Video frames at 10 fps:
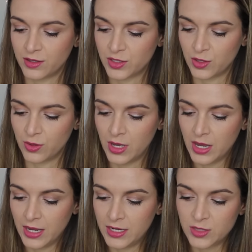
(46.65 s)
So
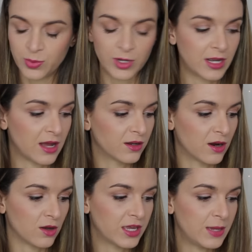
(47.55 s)
it is a pretty
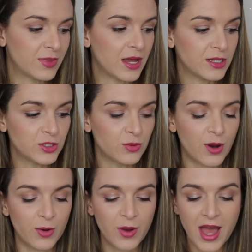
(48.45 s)
color. I'll keep that
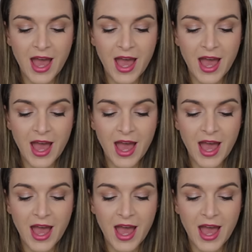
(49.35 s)
duo.